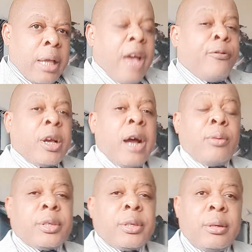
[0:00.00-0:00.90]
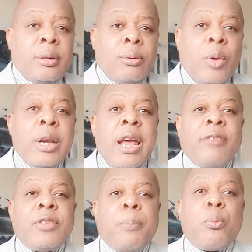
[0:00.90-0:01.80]
Every country, when they
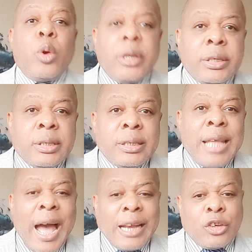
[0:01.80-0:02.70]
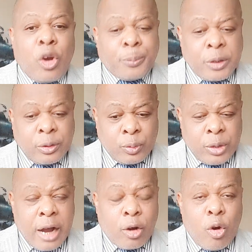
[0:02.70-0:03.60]
have their police, they adopt it to
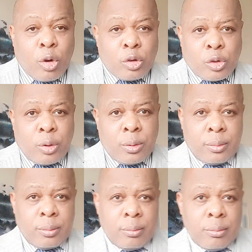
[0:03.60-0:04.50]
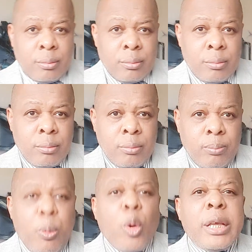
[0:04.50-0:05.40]
their culture.
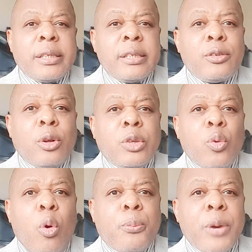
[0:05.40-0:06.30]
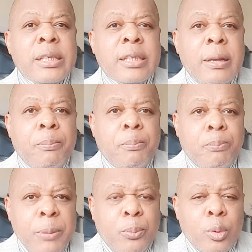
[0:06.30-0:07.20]
Police is not to oppress the
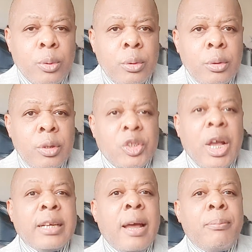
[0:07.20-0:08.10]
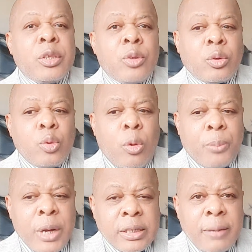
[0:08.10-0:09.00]
people. Gendarme is not to
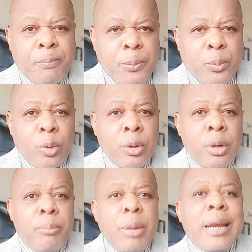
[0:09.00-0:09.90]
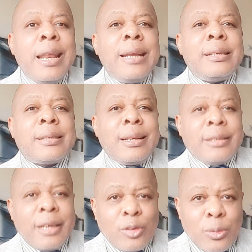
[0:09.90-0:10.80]
oppress the people. But ladies
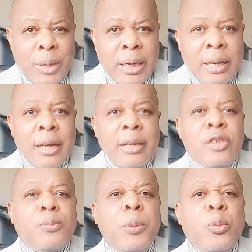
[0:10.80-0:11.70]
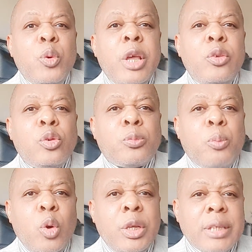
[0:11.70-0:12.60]
and gentlemen, these people, they use
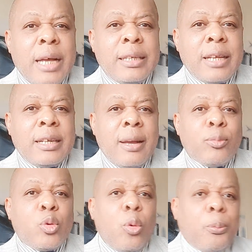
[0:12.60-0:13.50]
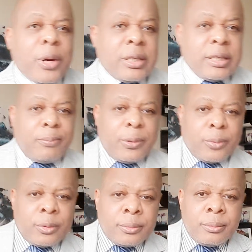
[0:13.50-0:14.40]
police and gendarme to oppress the people.